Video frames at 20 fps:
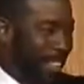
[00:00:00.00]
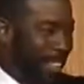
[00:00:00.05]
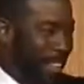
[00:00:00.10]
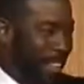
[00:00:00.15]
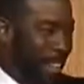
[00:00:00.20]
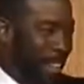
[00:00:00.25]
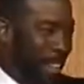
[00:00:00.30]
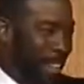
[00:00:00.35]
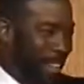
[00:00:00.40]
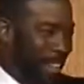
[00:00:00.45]

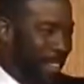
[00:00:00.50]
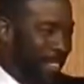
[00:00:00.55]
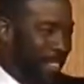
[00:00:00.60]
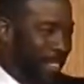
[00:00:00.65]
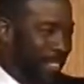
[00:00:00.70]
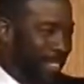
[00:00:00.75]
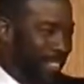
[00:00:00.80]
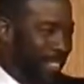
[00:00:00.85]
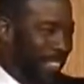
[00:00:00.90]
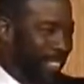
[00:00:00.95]
Sit right over here,
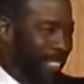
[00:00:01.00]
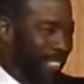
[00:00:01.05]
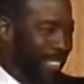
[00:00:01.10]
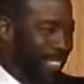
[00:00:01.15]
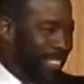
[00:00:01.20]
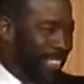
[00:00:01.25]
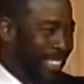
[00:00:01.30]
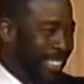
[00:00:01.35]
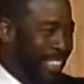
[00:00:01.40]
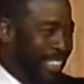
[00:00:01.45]

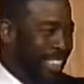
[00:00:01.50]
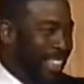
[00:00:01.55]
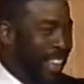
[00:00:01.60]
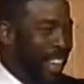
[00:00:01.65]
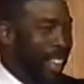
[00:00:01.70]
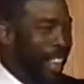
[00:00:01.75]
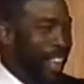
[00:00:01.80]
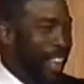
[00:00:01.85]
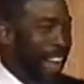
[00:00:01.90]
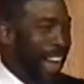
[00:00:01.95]

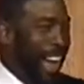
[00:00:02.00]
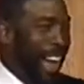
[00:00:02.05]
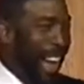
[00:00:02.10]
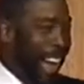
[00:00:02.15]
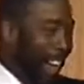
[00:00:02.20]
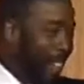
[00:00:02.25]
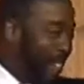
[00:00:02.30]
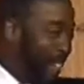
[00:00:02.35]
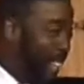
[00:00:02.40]
Mustafa.